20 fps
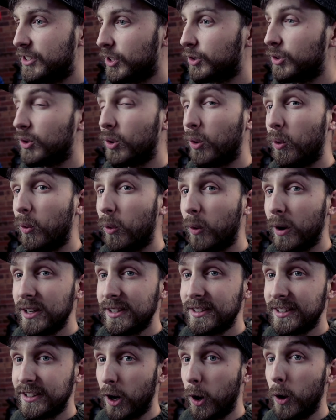doesn't
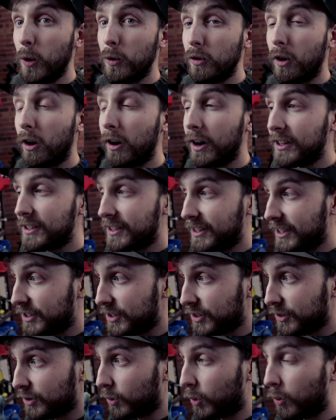always go right, and it
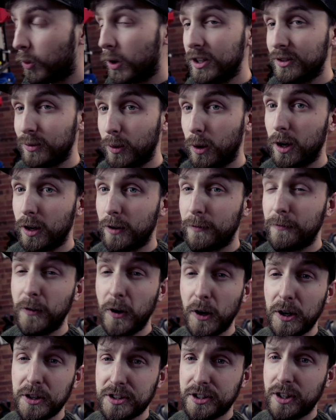doesn't always work
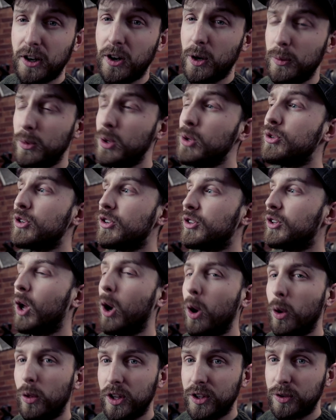first time. You should
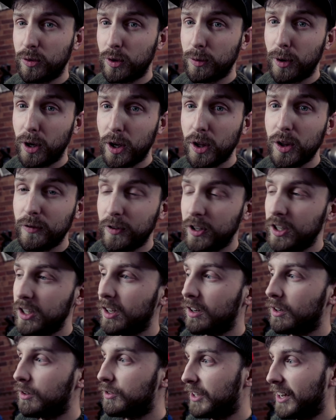know this with my other
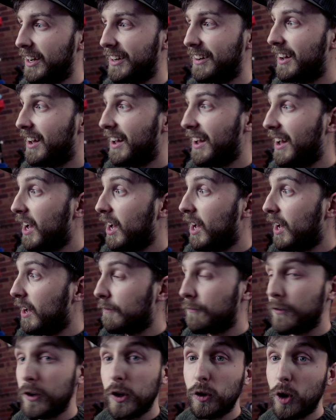videos, and
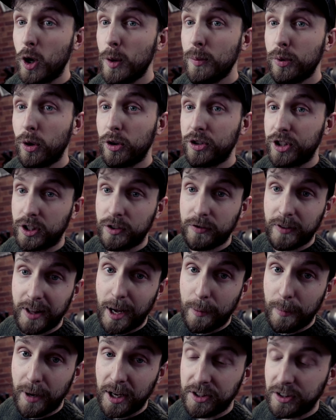for your own projects for
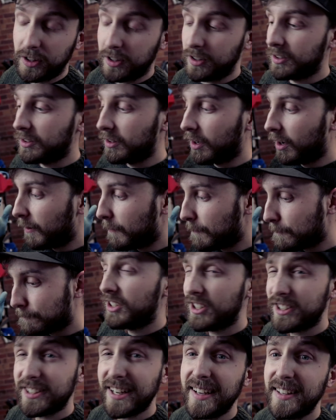that matter. So
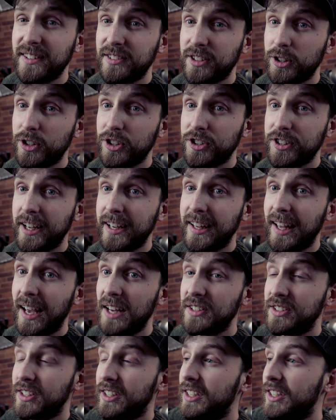just take it
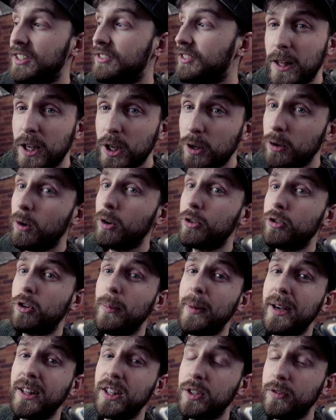as it is. You know, I try and
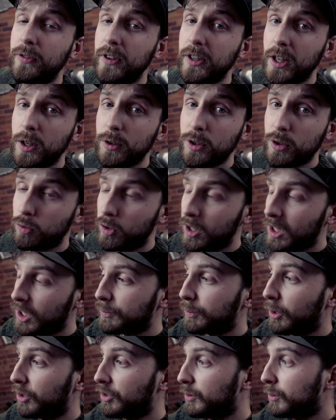make these videos as real as
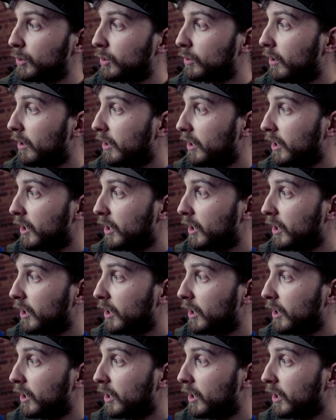possible,